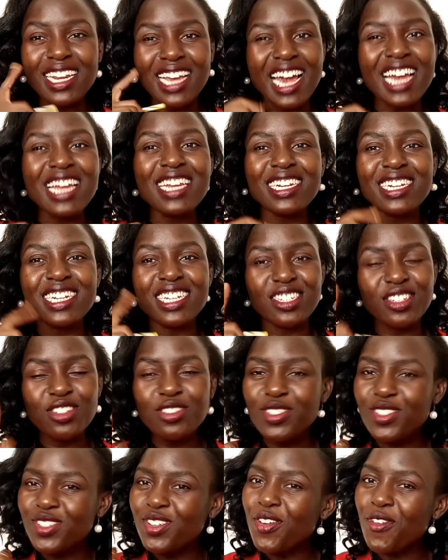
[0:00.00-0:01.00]
kindly do
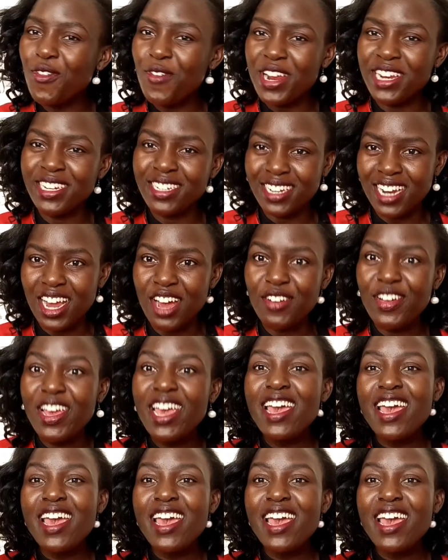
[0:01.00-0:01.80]
so right now